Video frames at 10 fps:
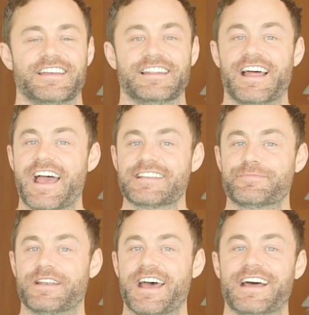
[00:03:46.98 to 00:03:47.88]
And
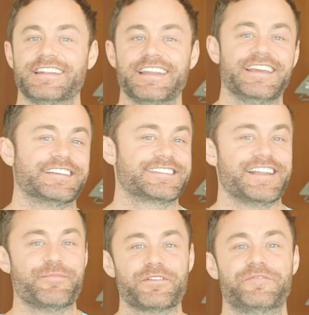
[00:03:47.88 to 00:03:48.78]
last but not least,
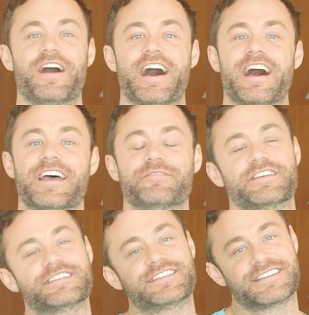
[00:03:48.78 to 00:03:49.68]
number five
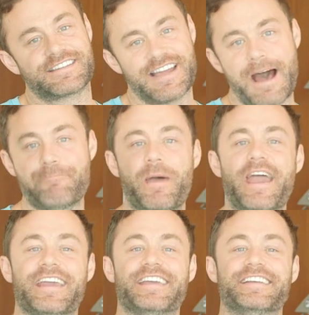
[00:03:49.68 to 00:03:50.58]
is to stop
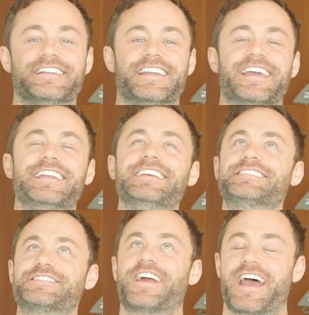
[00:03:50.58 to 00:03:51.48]
pain in
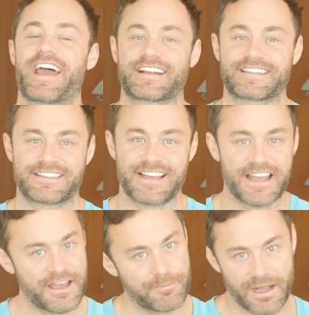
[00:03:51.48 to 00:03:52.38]
its tracks
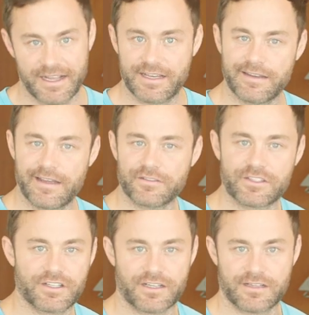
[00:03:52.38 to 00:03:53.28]
by cutting out
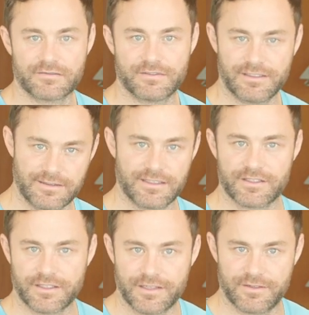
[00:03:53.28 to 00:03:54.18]
sugar. You don't need
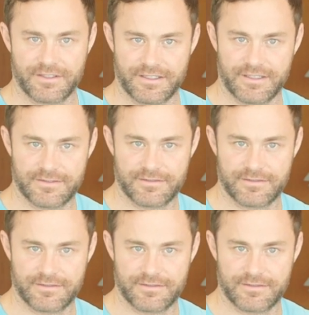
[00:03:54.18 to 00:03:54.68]
sugar anyway, do you?